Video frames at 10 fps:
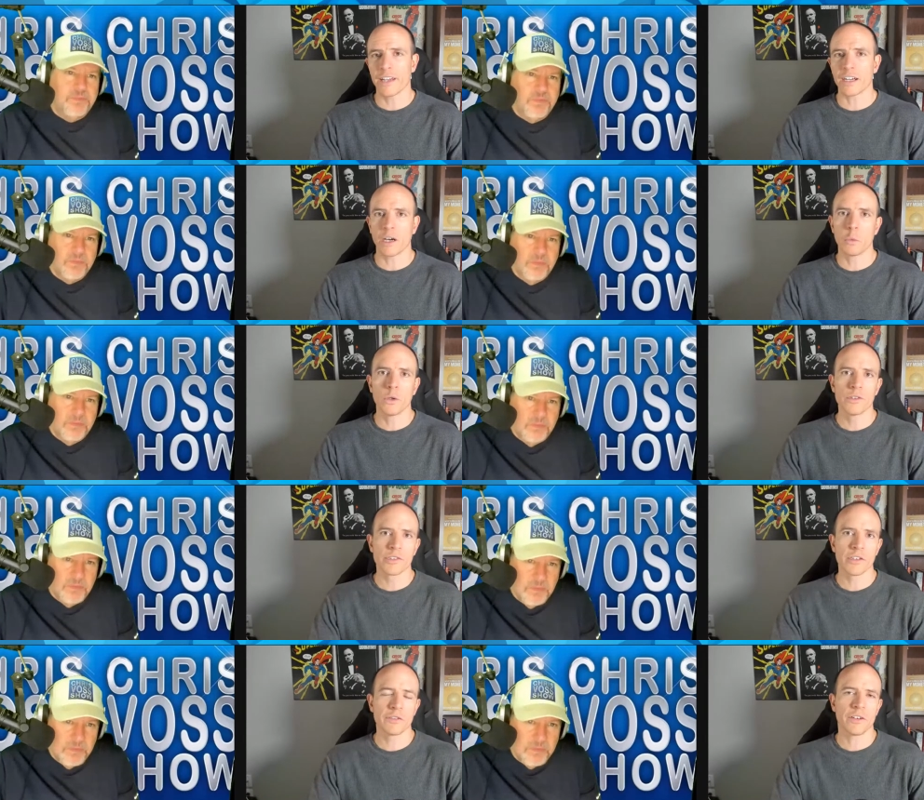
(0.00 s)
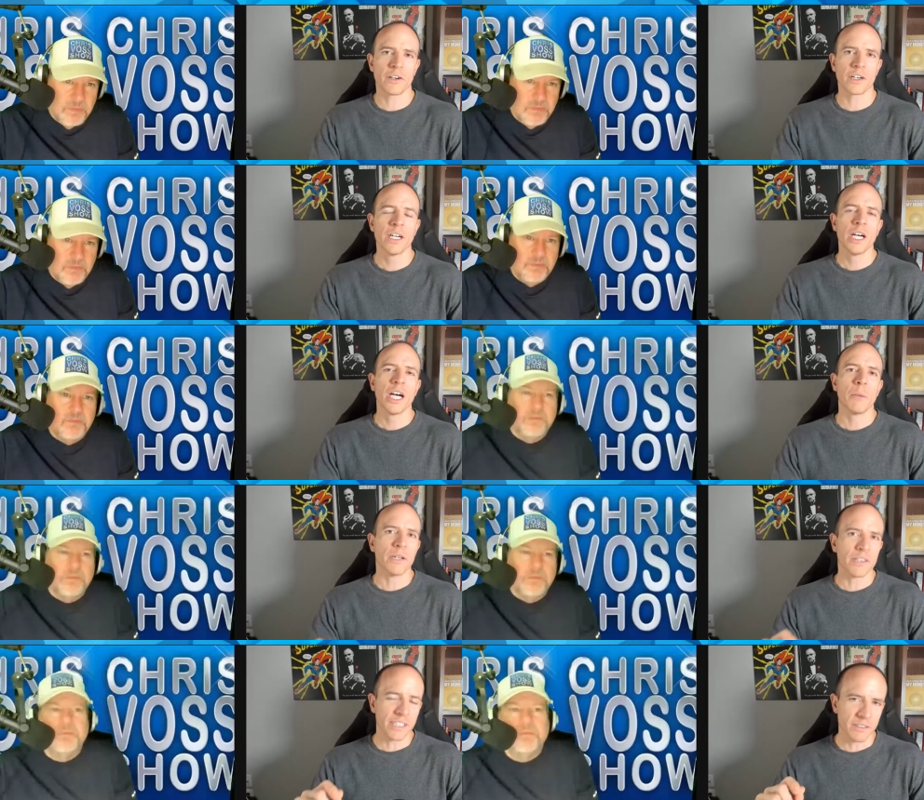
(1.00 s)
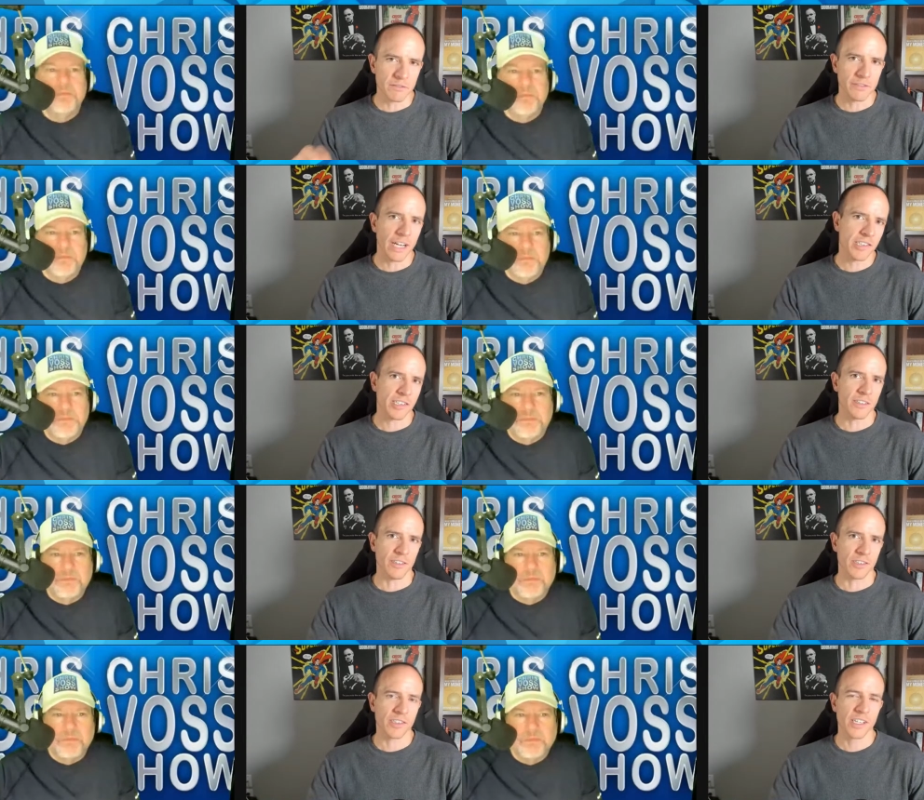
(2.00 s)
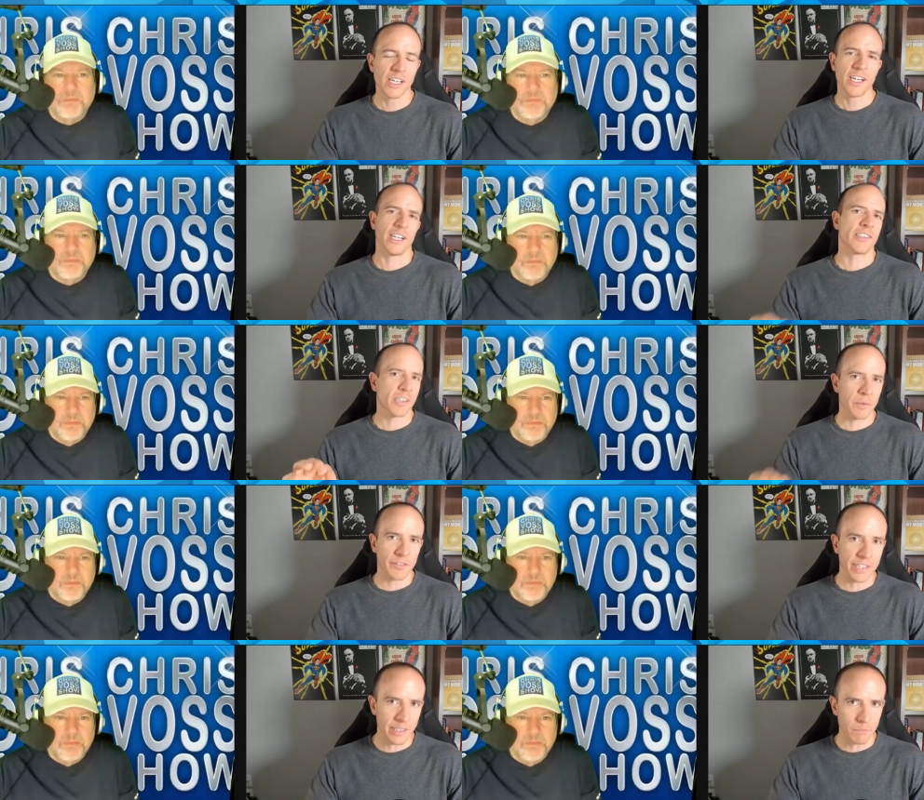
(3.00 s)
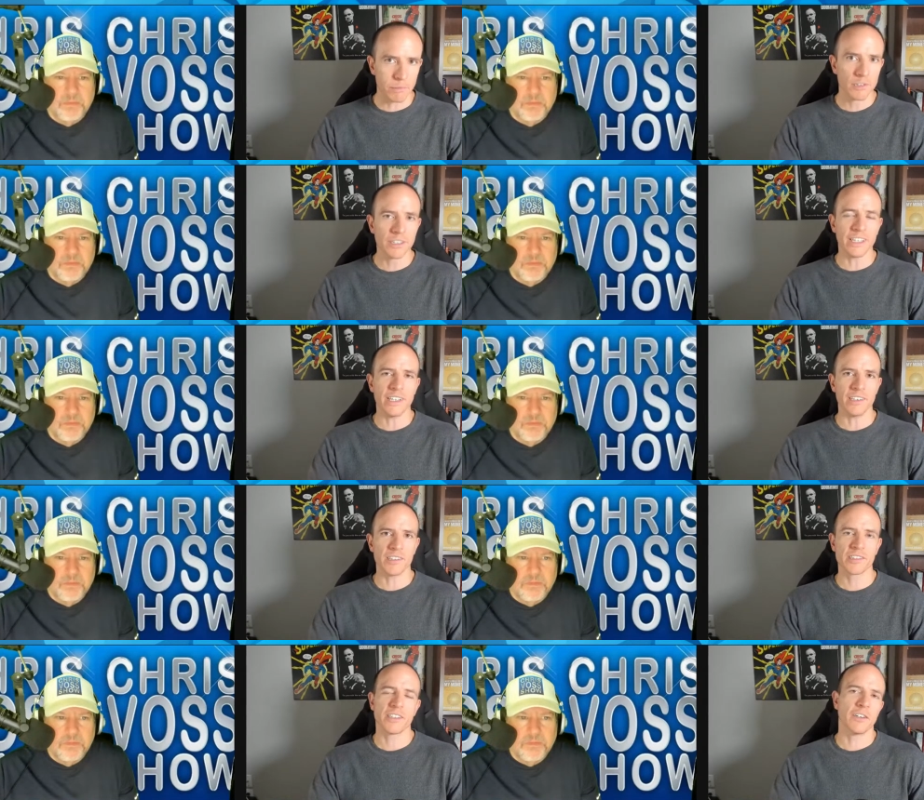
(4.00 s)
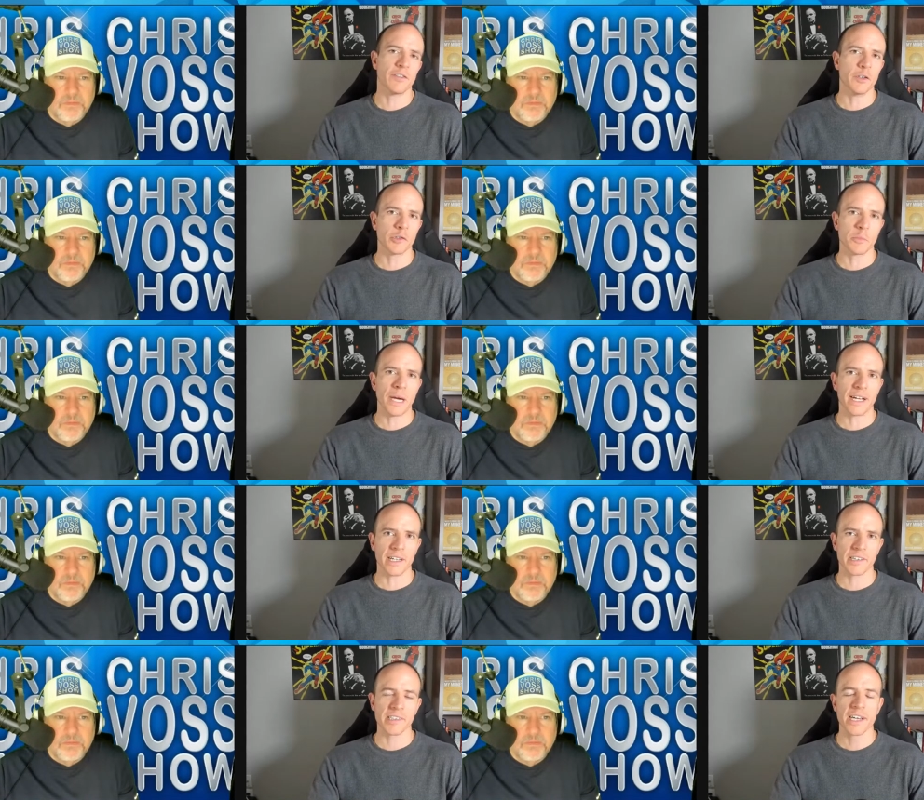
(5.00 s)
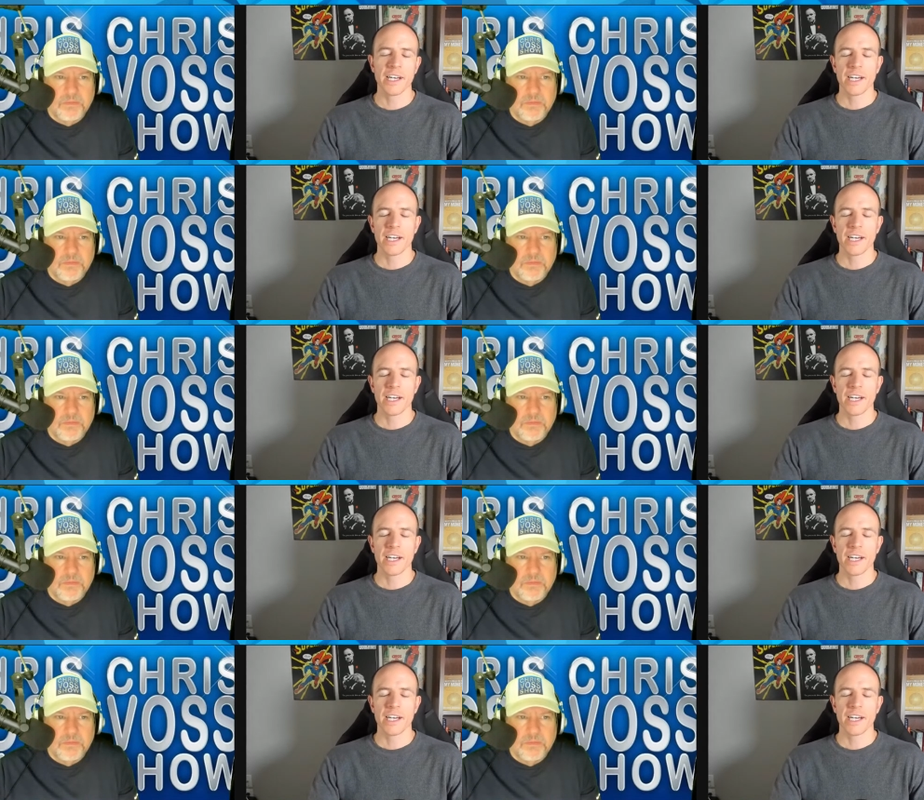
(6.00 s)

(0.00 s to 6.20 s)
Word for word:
Speaker 1: knock on wood so far, but the investors and some of the employees of those banks,